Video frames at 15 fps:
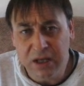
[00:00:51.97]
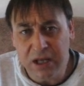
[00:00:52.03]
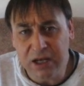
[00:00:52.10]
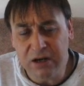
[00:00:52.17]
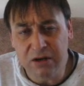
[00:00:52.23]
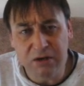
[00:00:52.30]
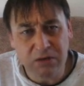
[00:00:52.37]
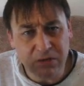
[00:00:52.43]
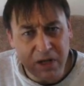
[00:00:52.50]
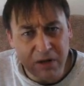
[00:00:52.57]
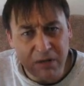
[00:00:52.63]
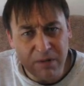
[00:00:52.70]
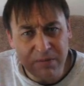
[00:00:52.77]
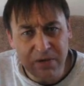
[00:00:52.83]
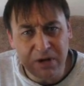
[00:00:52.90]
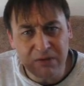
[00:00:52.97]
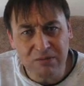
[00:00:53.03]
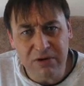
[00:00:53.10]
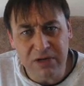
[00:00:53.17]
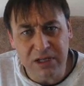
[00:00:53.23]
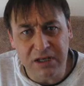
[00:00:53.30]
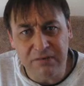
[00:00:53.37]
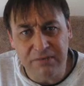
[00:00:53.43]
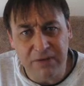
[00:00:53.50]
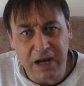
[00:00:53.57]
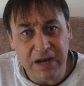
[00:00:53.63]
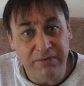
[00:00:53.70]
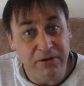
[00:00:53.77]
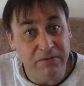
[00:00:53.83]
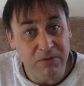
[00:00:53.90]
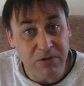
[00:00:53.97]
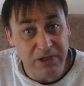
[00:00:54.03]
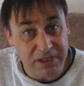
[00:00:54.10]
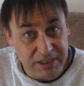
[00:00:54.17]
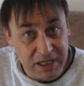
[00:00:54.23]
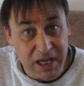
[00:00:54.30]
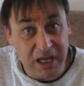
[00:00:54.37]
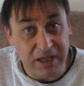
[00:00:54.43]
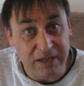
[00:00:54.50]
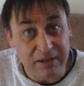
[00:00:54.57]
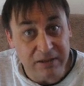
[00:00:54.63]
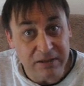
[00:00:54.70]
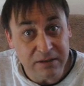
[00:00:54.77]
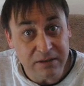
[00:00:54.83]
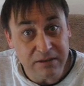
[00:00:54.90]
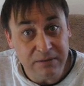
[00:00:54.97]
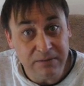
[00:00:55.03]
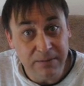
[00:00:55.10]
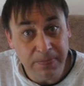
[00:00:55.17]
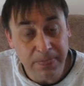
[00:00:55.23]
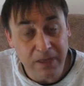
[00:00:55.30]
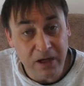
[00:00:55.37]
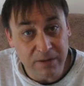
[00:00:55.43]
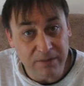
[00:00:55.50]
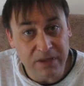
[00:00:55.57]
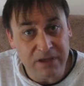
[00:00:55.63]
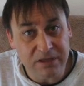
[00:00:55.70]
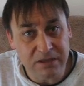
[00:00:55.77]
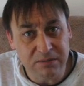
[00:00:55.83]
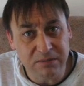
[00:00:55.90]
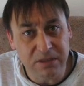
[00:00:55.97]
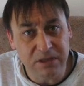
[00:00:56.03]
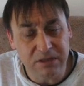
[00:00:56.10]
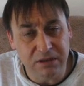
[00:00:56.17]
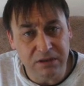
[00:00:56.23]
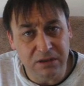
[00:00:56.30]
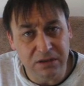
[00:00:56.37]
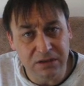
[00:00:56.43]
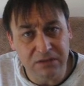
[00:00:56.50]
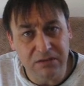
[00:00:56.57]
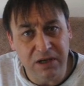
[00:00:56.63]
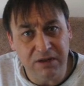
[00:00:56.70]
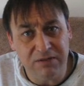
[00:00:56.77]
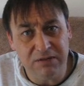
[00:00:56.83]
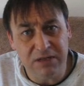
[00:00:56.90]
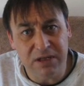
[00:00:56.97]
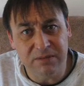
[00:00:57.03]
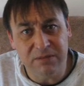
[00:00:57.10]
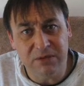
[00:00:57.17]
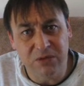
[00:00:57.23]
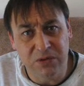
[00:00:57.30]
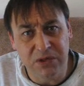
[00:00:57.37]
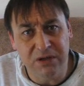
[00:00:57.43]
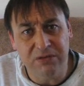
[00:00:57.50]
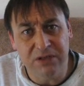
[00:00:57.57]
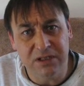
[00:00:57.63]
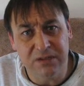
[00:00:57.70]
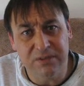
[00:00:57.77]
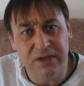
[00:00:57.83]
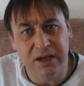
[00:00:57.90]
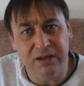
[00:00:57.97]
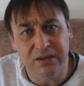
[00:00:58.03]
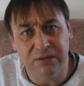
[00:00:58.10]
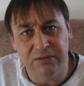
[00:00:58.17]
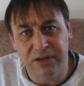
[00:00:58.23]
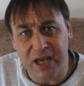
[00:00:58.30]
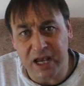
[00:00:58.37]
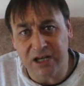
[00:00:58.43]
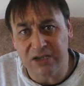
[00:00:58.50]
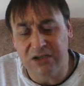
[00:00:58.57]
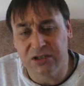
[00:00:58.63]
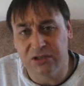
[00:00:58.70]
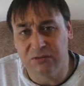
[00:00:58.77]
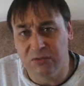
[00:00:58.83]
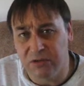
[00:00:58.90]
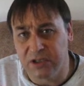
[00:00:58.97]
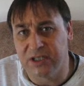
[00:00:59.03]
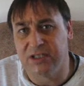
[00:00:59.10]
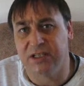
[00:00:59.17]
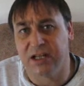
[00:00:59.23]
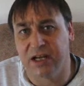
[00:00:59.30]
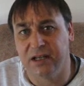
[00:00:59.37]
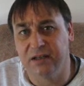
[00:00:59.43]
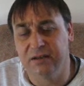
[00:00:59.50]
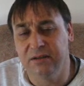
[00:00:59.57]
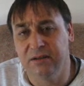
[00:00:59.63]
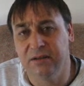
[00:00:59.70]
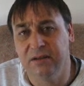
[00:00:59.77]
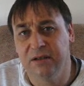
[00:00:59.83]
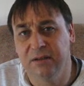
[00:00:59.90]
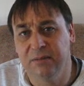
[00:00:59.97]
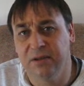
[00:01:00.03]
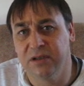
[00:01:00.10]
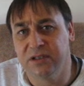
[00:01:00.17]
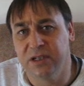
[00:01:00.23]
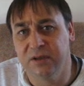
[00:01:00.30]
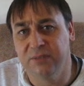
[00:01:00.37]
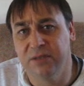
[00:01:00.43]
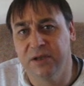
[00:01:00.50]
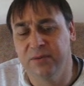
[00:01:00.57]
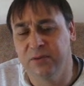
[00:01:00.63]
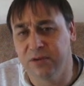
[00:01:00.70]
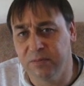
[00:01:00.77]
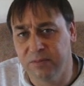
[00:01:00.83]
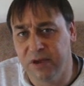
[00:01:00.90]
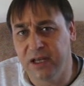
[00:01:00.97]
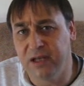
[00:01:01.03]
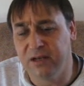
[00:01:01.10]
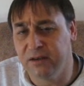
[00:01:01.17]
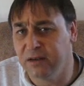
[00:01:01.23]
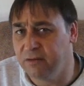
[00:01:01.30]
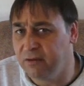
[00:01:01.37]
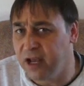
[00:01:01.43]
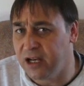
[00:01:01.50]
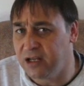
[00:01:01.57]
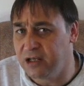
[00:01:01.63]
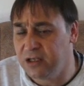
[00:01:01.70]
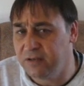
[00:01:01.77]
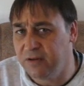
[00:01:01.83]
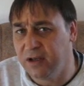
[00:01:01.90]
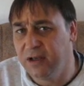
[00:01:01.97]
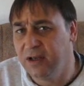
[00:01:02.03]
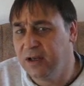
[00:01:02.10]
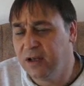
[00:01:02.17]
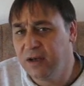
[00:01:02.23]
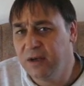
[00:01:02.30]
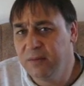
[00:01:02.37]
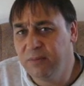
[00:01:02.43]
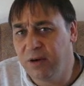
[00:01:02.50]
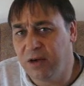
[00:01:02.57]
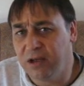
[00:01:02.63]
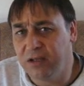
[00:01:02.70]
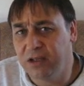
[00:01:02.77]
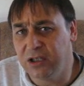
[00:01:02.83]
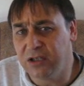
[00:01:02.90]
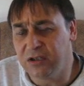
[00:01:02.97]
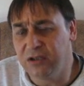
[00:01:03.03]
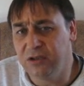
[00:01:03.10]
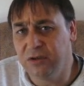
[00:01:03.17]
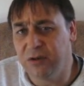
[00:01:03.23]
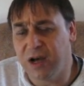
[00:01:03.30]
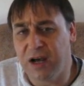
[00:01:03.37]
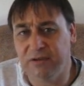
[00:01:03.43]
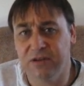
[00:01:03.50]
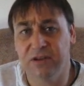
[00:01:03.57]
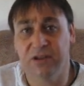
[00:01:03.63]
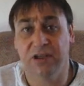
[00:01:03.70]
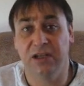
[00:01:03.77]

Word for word: And although I'm not really in favour of what he done, I must admit that I do have some queries about the reaction to what he's done by some people compared to the reaction of a politician who, after